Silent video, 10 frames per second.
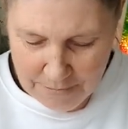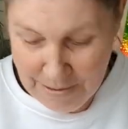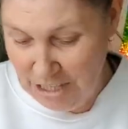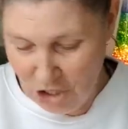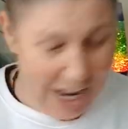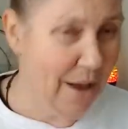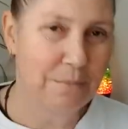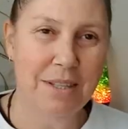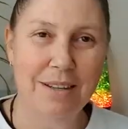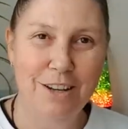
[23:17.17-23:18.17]
Page of
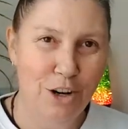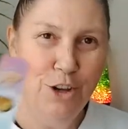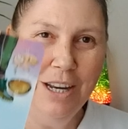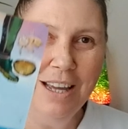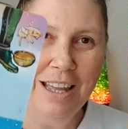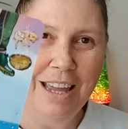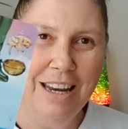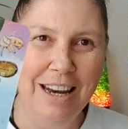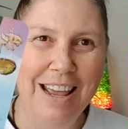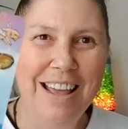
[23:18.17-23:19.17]
Cups, learning
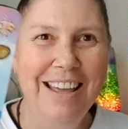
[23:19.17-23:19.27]
again.